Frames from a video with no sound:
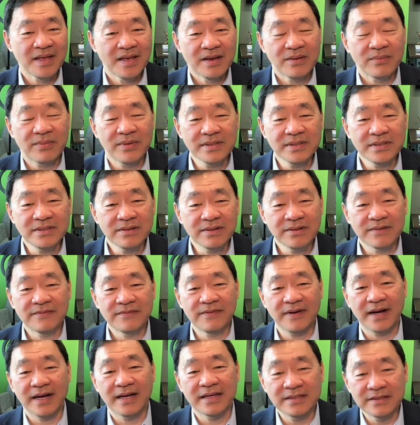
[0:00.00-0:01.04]
What's your
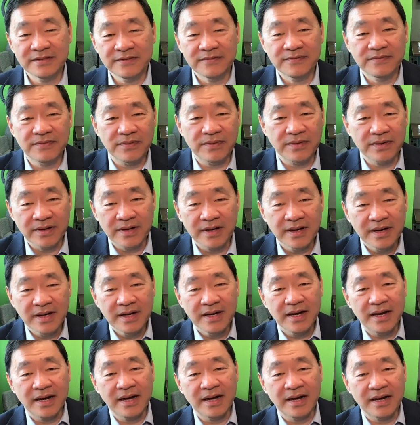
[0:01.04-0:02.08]
advice for
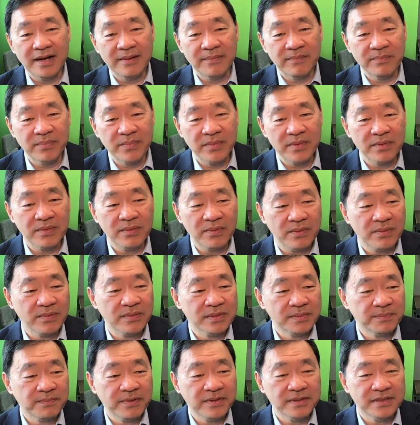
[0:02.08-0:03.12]

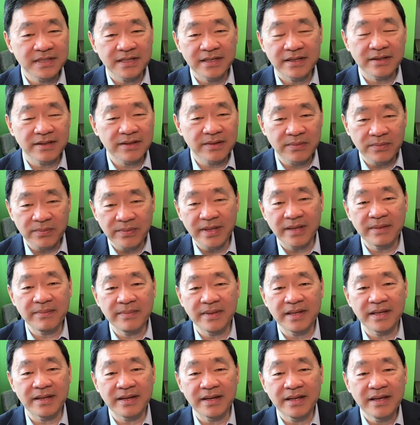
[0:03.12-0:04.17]
particularly
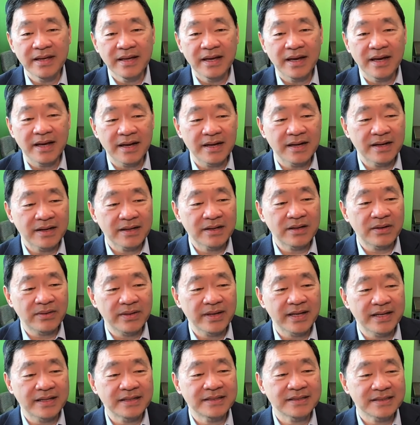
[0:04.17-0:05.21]
women going into